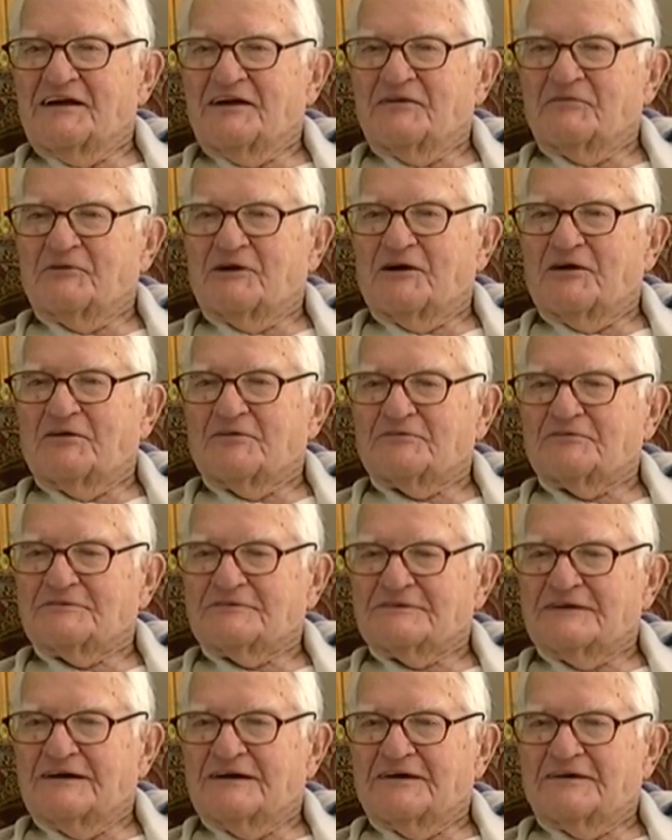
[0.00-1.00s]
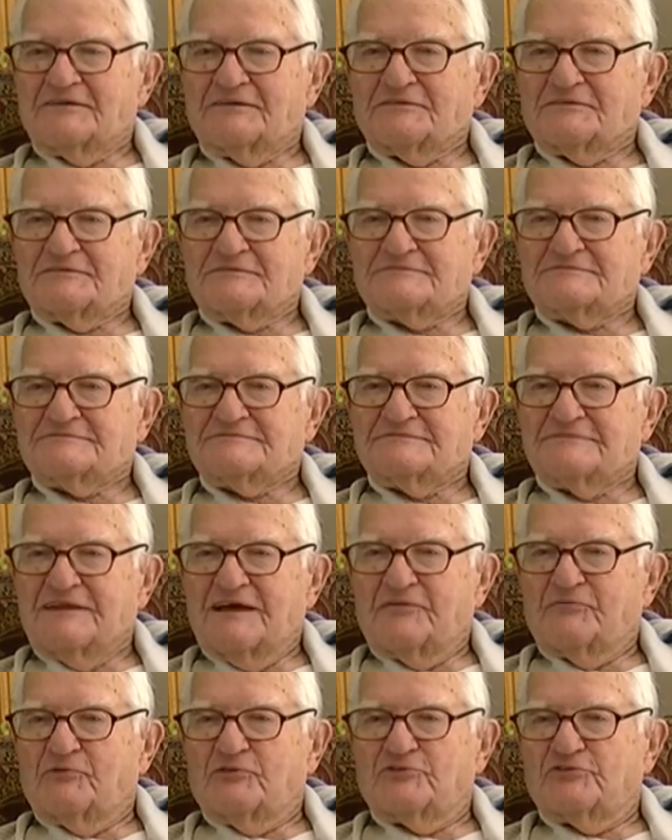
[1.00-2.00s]
Well,
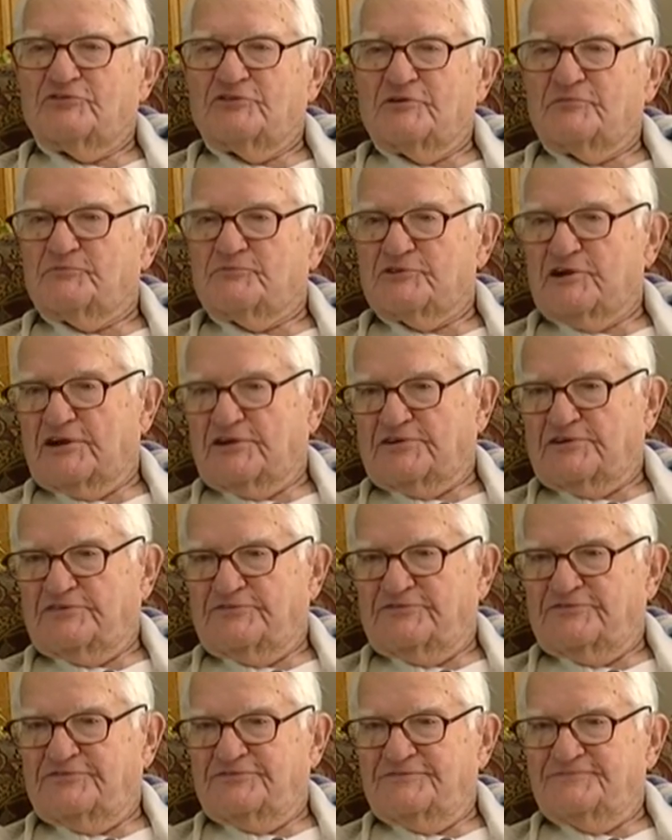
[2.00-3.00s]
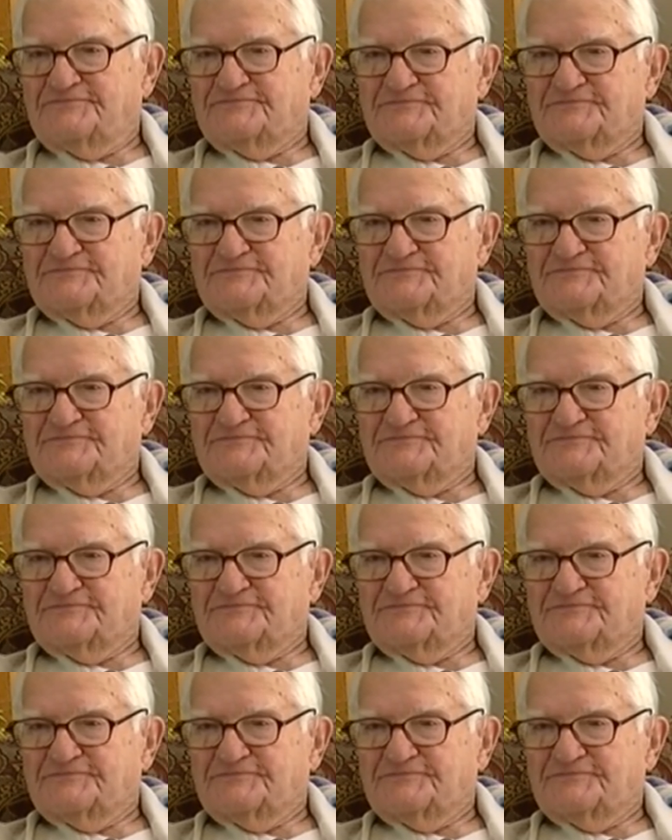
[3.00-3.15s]
that wasn't the objective.